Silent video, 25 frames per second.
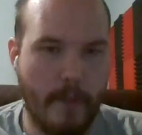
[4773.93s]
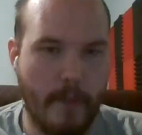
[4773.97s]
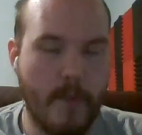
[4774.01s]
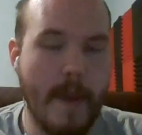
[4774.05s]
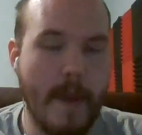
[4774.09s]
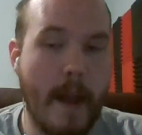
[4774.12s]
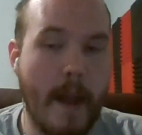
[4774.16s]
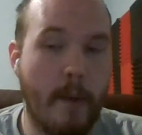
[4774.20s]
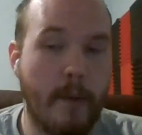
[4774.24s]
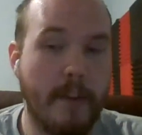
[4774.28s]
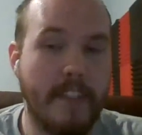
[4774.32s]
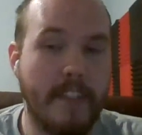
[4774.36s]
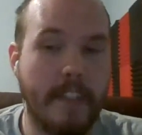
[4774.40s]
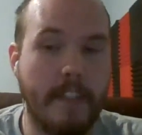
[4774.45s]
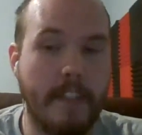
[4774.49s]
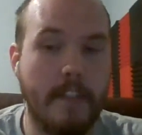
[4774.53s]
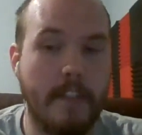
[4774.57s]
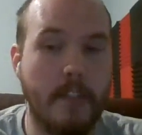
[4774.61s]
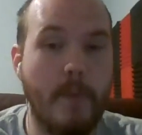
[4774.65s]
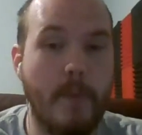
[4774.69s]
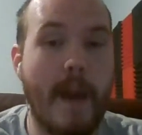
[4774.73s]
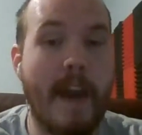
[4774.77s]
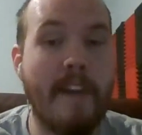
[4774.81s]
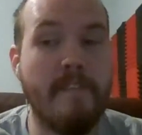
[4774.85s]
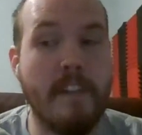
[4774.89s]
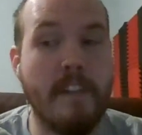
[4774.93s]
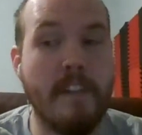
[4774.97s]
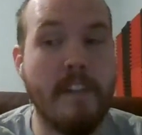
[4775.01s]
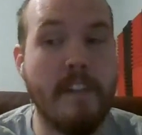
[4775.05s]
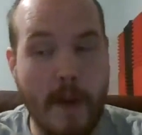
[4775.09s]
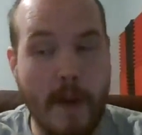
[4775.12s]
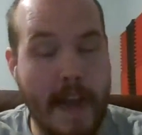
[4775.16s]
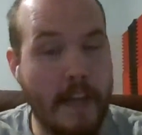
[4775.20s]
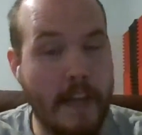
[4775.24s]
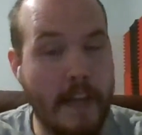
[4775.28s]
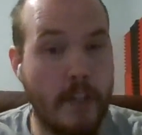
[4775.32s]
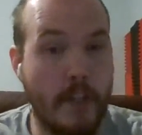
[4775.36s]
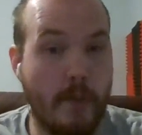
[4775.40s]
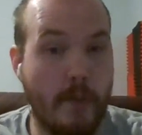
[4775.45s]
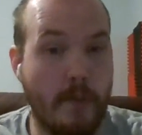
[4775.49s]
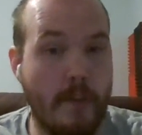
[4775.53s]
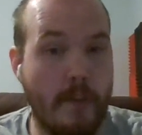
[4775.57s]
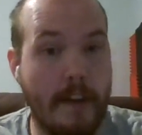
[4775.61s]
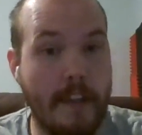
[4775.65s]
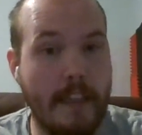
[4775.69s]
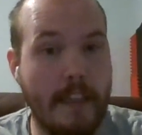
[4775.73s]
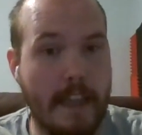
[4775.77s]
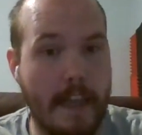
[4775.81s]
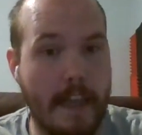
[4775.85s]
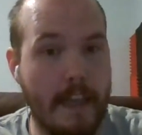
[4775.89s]
3 hours into having crashed
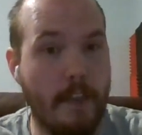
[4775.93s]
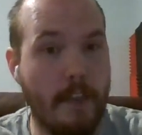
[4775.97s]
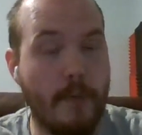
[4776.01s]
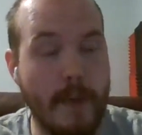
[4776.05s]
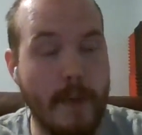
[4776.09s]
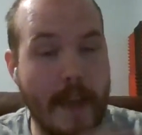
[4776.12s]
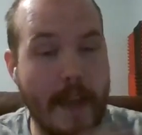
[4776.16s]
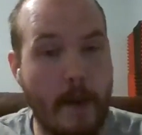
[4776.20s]
already? Like 3